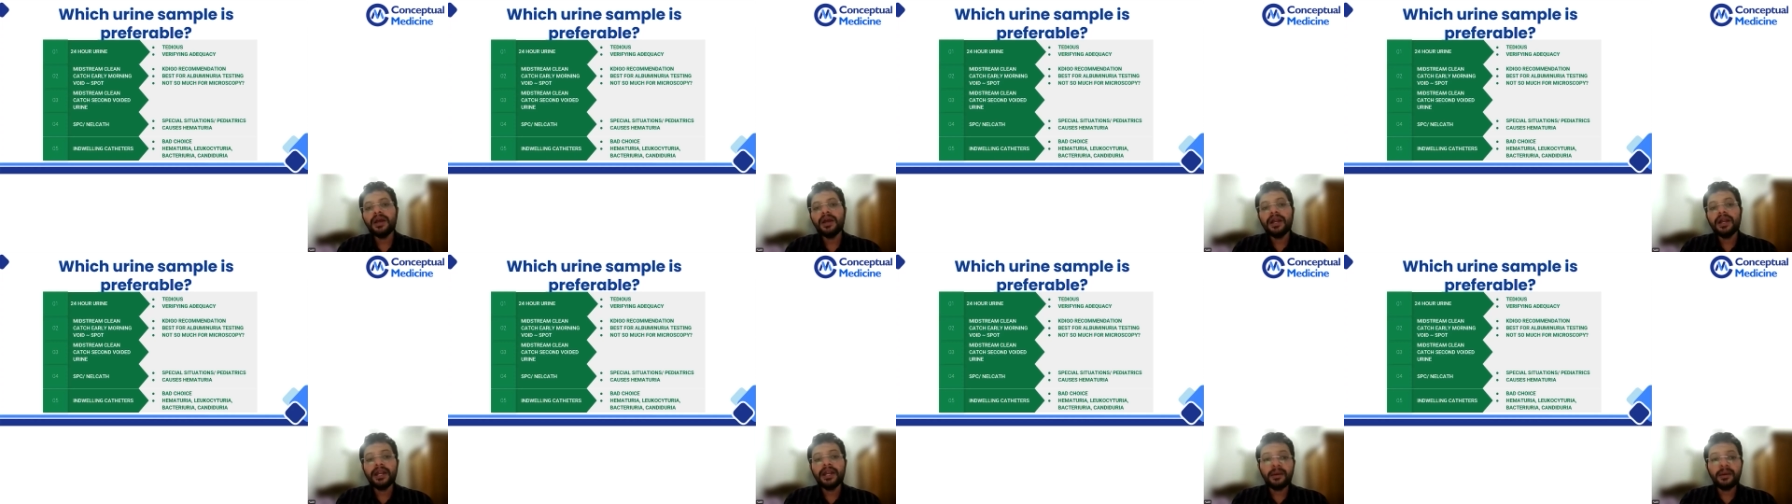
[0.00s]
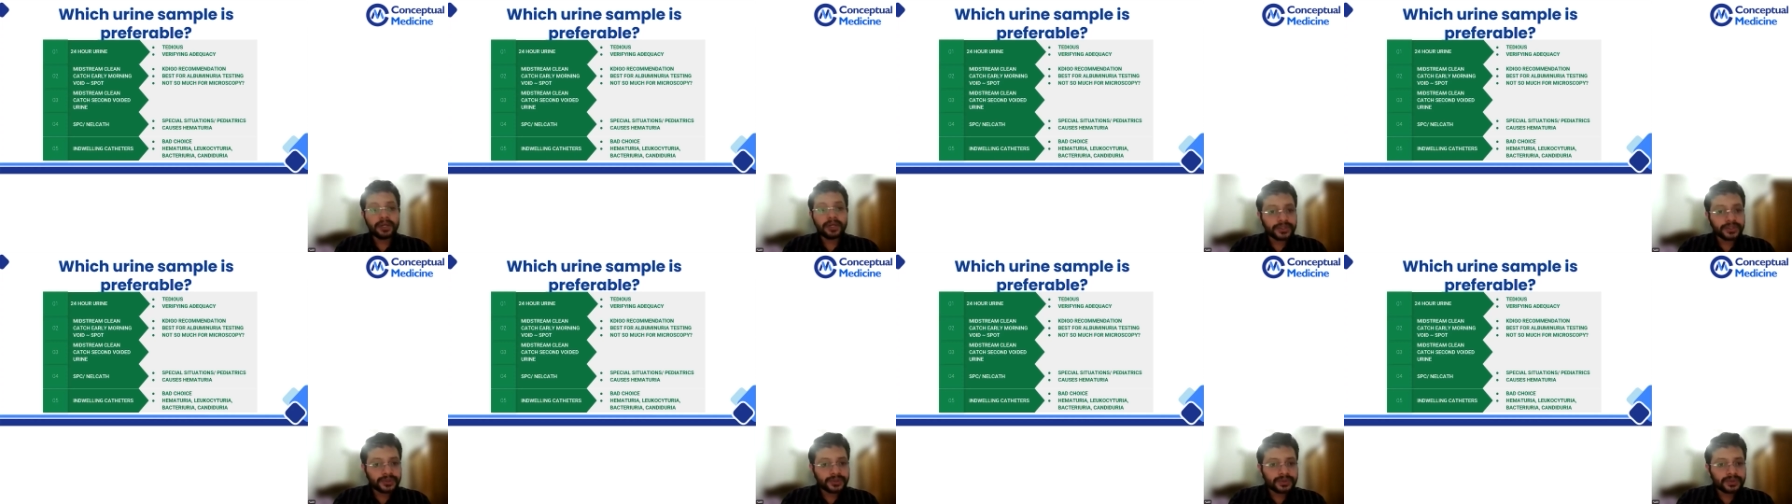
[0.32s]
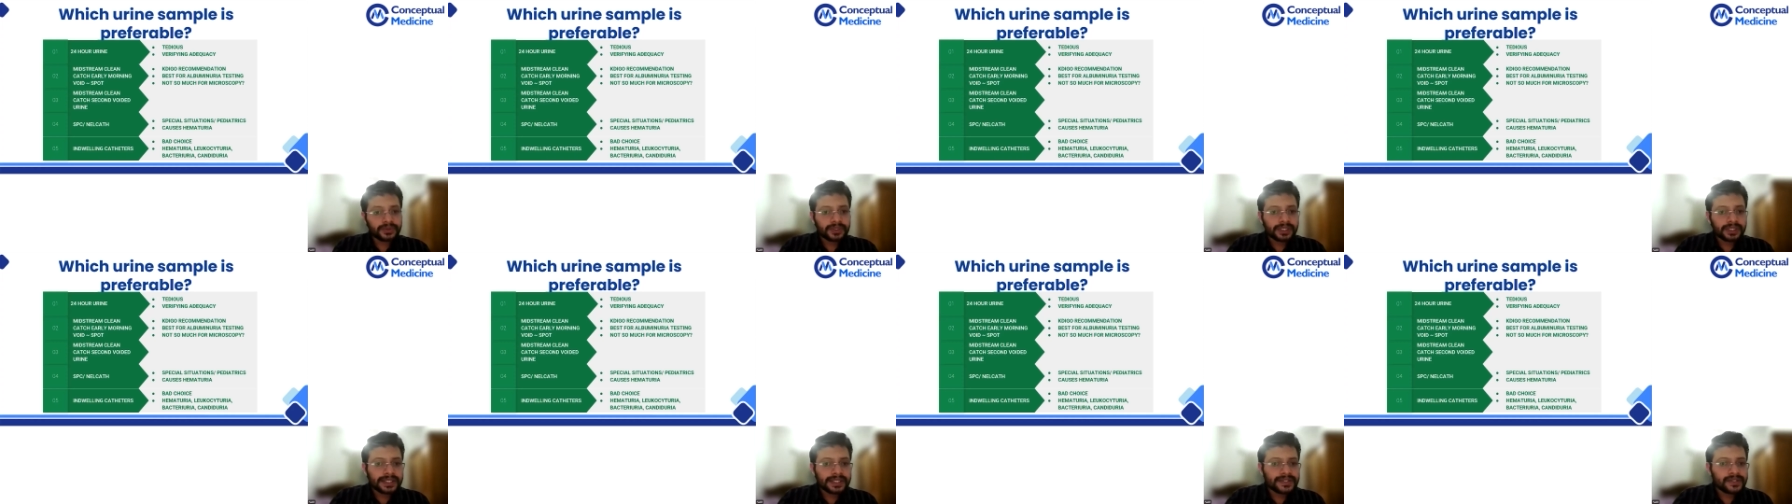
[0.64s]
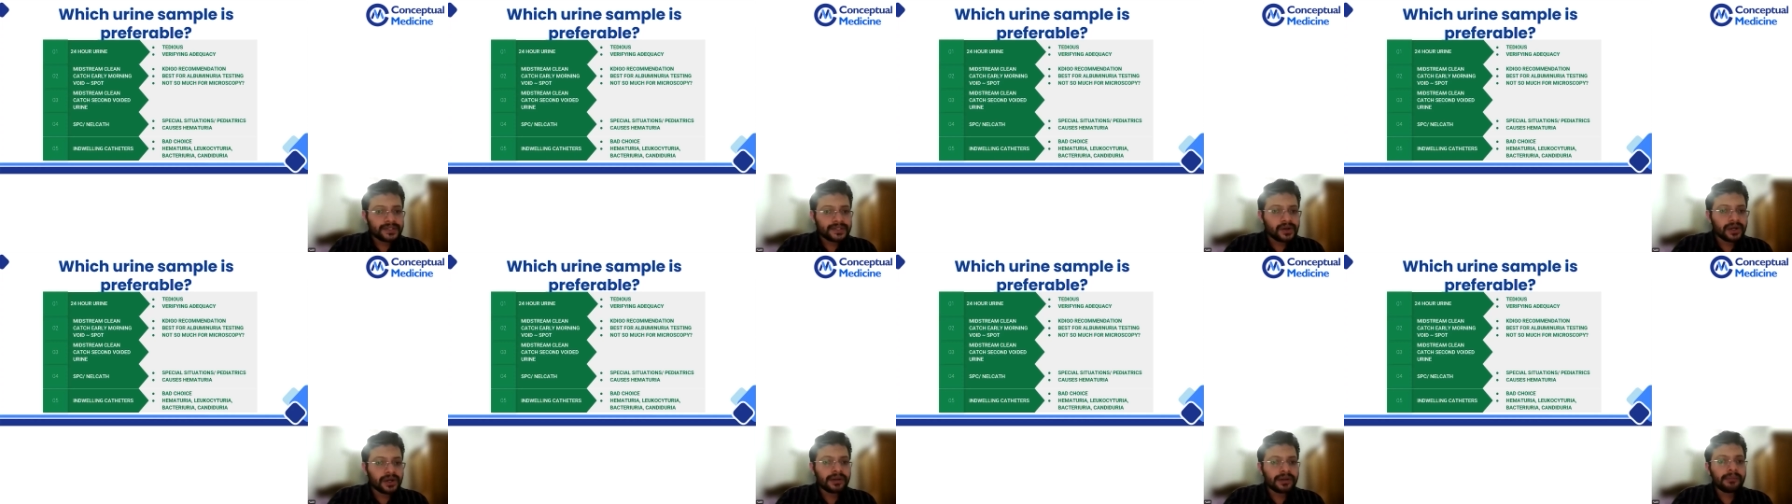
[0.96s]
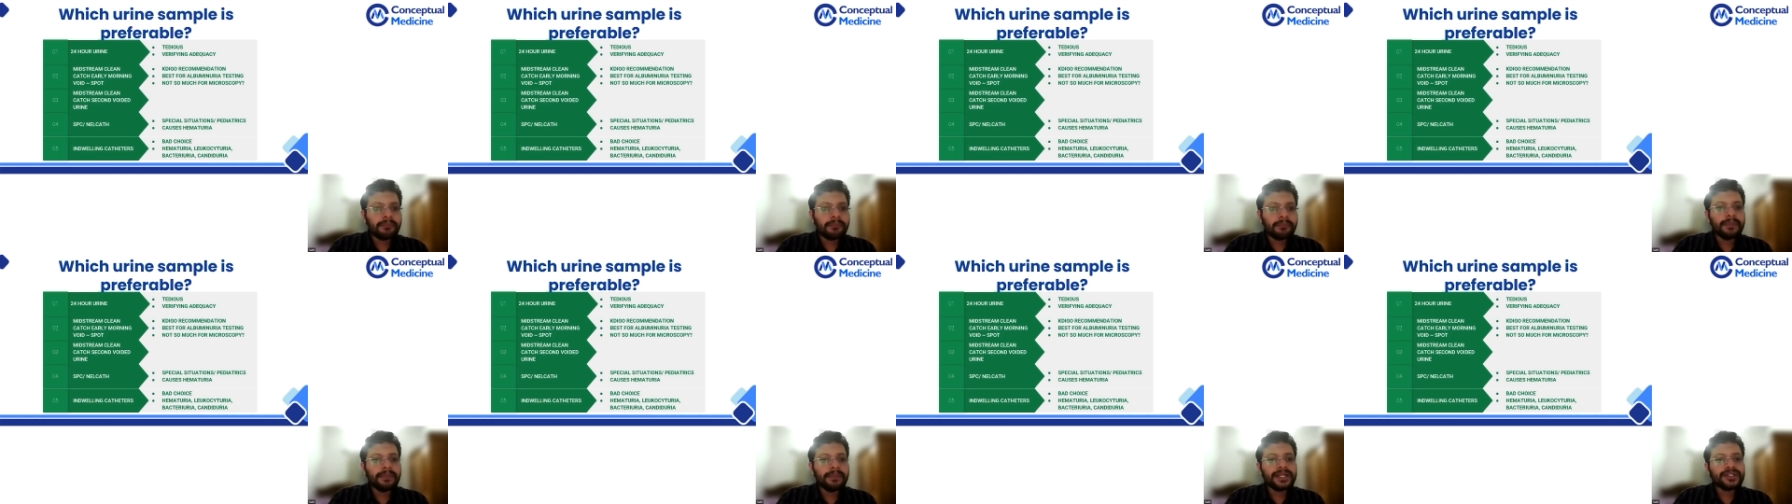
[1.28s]
Number two is your
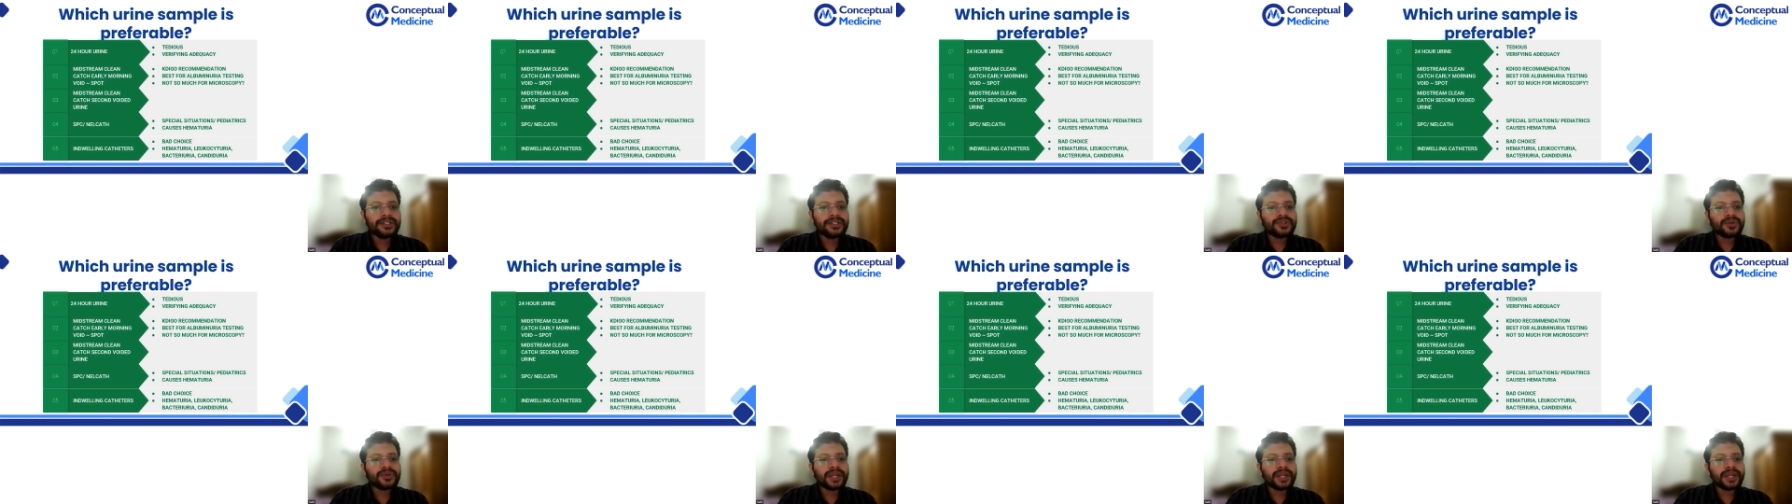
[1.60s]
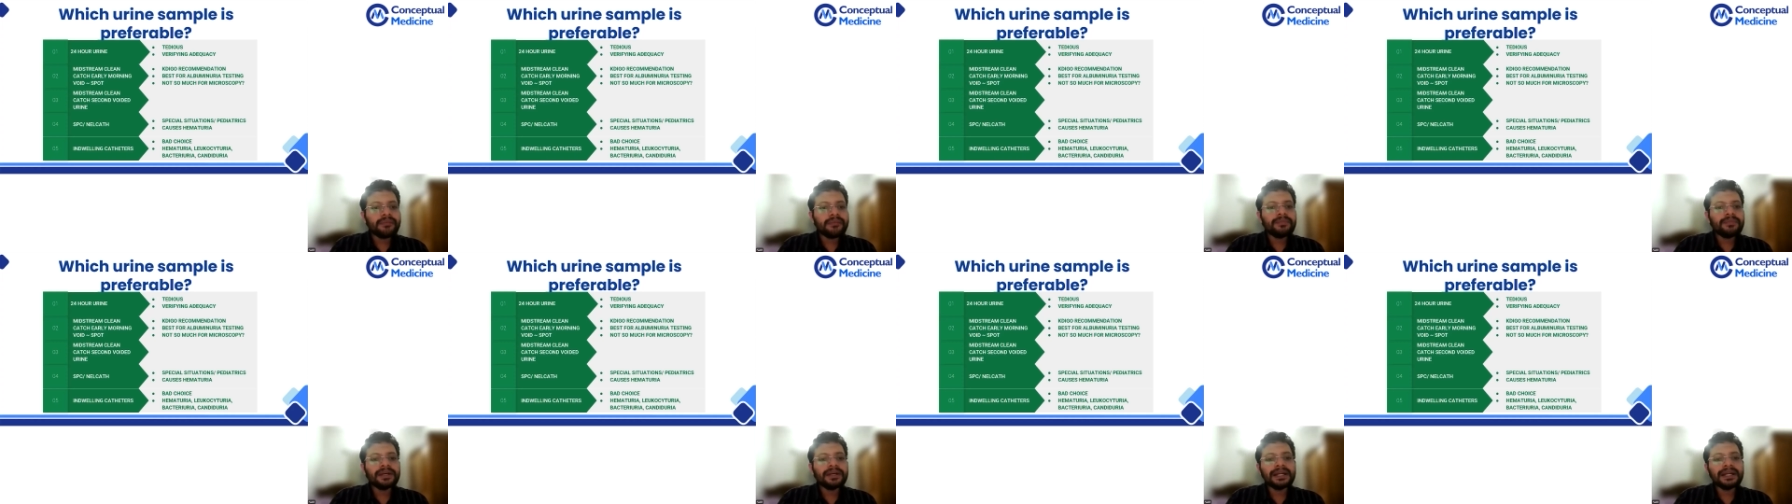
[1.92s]
midstream